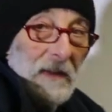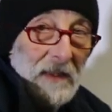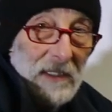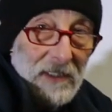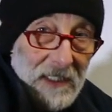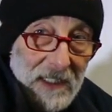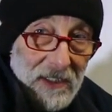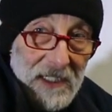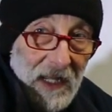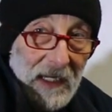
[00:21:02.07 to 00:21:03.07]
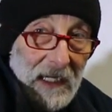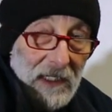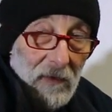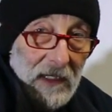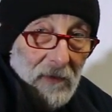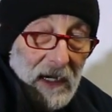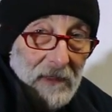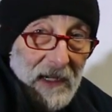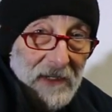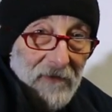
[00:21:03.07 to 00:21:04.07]
there's nothing I can really
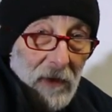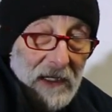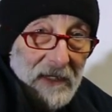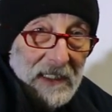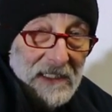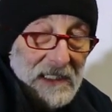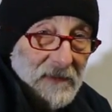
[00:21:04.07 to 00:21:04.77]
recommend for you because it's